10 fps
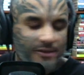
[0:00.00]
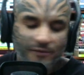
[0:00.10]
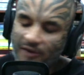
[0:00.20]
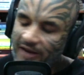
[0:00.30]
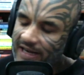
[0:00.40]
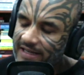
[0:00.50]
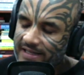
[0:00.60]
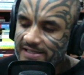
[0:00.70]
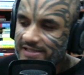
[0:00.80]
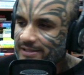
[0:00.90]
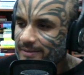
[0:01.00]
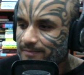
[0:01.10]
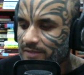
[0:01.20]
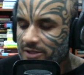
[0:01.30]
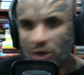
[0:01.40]
forget his
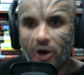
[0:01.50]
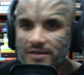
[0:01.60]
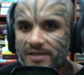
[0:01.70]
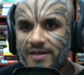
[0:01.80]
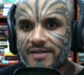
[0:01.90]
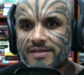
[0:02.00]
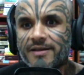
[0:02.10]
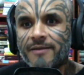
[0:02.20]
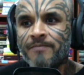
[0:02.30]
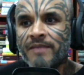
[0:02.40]
daughters.